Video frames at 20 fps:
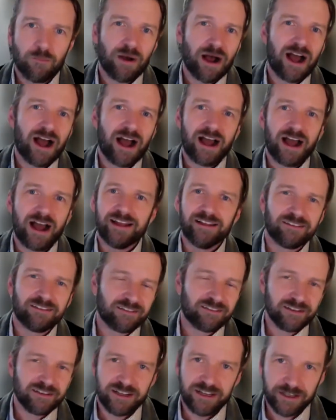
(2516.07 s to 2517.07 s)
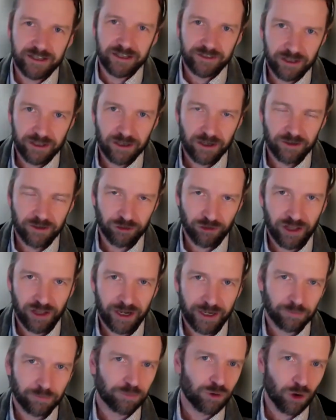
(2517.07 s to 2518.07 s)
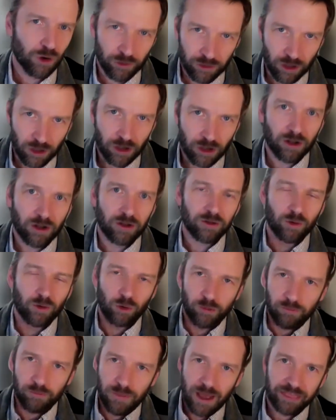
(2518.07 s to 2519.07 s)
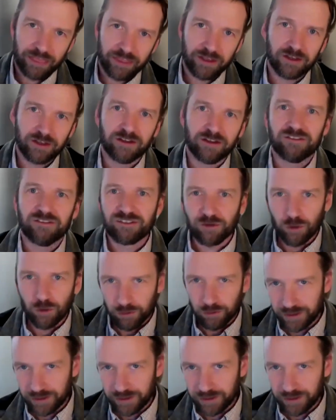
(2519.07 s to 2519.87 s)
by seeing the underlying protocol or methods